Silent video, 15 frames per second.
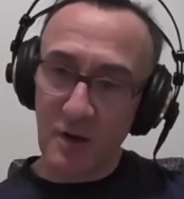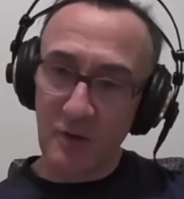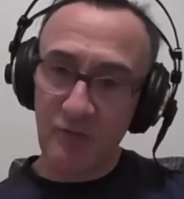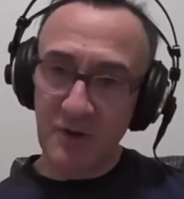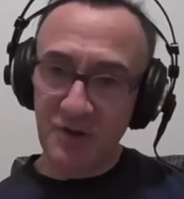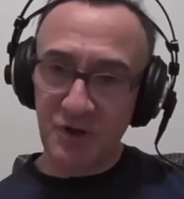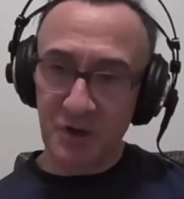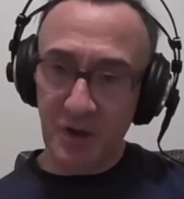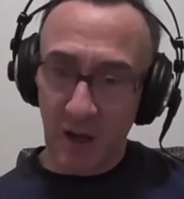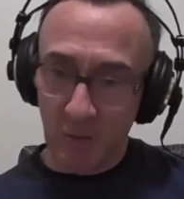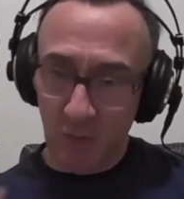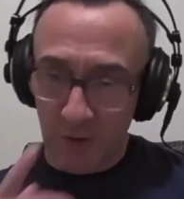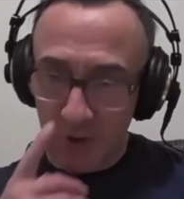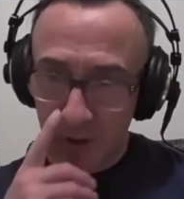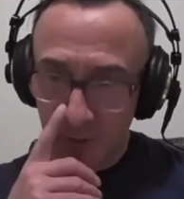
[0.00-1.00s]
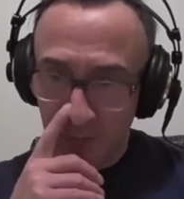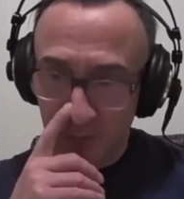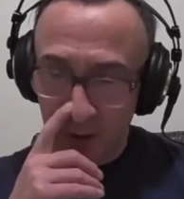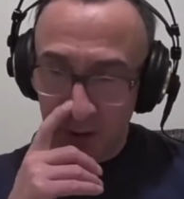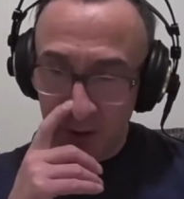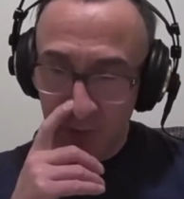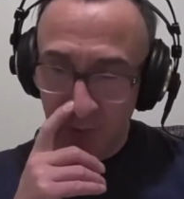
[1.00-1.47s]
Rich, I want to
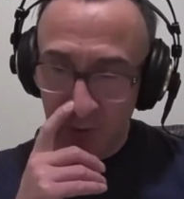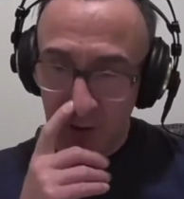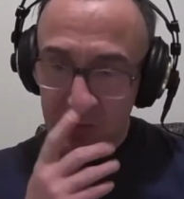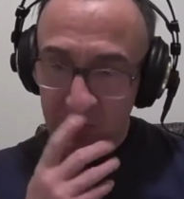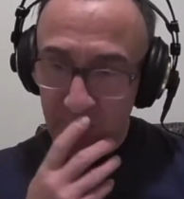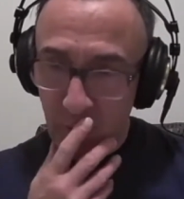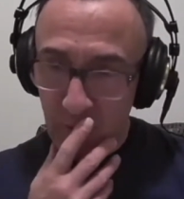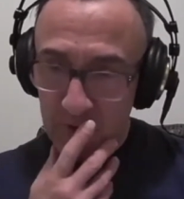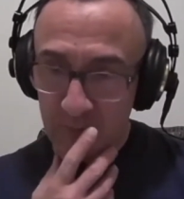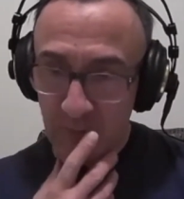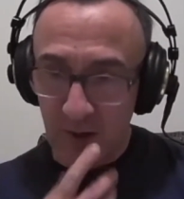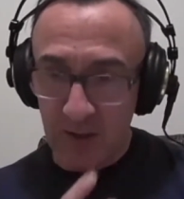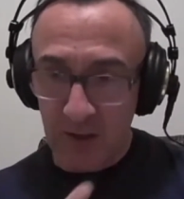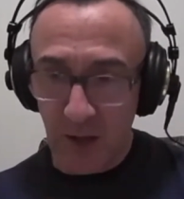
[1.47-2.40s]
thank you for those points, Mike.